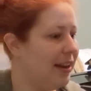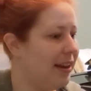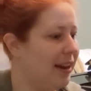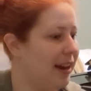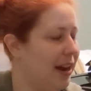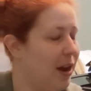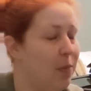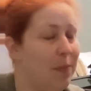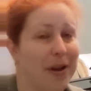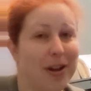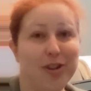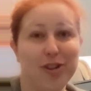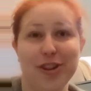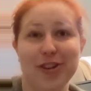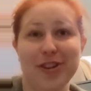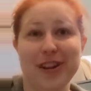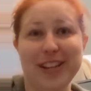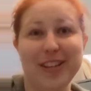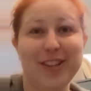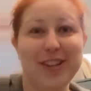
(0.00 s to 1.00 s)
how much
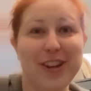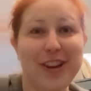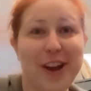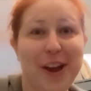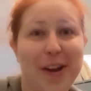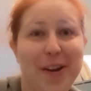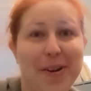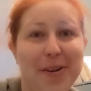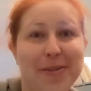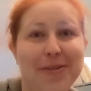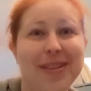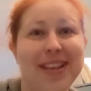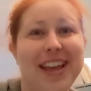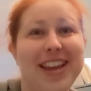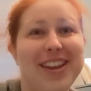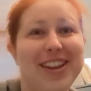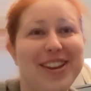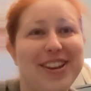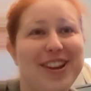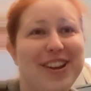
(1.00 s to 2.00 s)
there is to go,
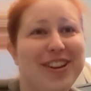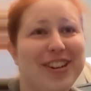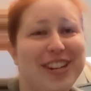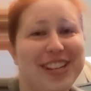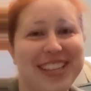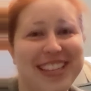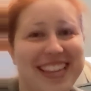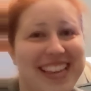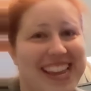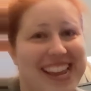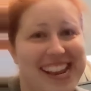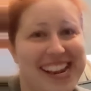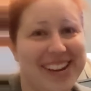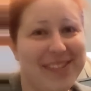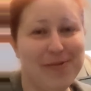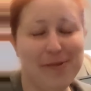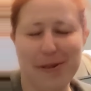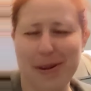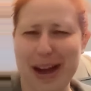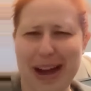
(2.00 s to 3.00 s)
then you're just
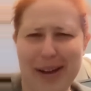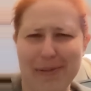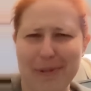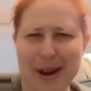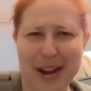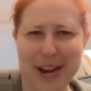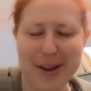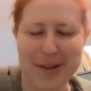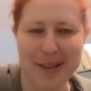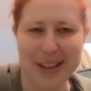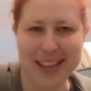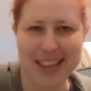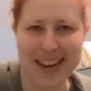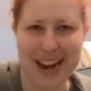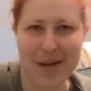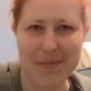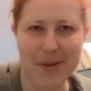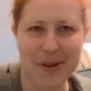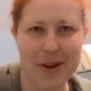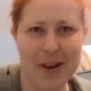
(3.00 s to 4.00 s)
thinking, why do you think
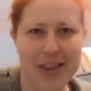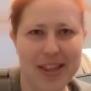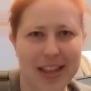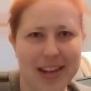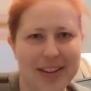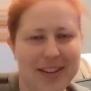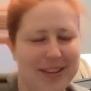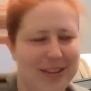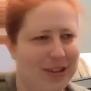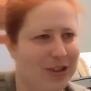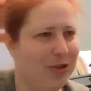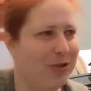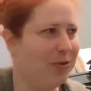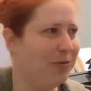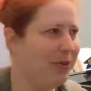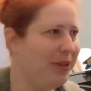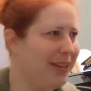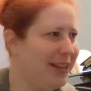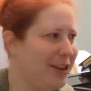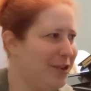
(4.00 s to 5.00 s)
that I'm good? That you
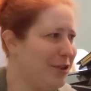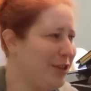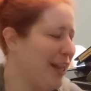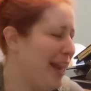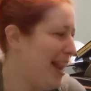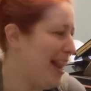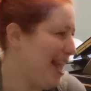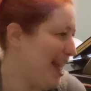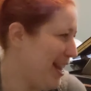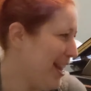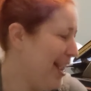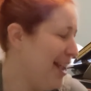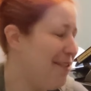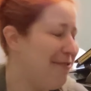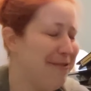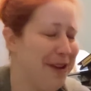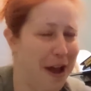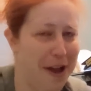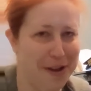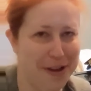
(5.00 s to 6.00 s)
don't really understand
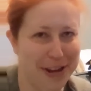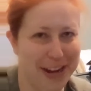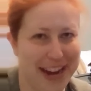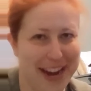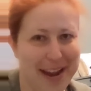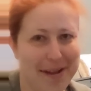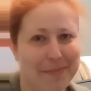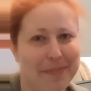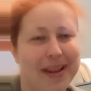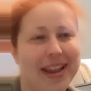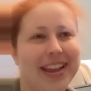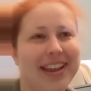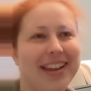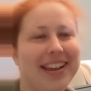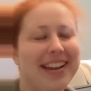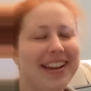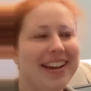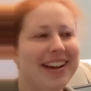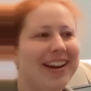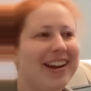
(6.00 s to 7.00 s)
how not good I
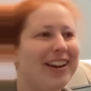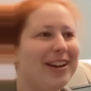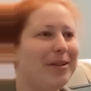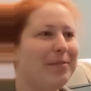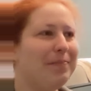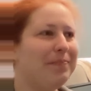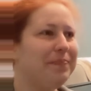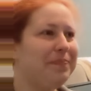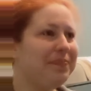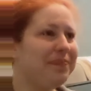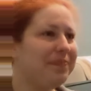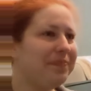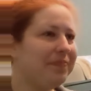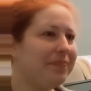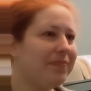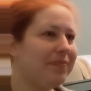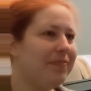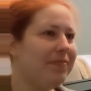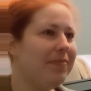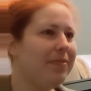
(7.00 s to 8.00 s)
am.
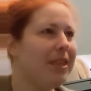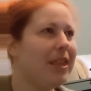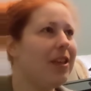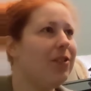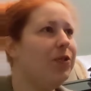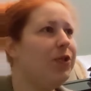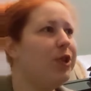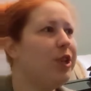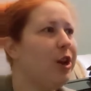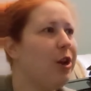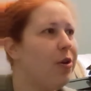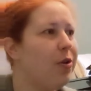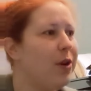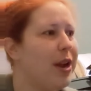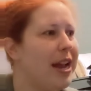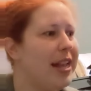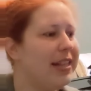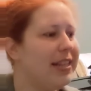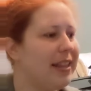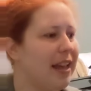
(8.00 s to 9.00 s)
So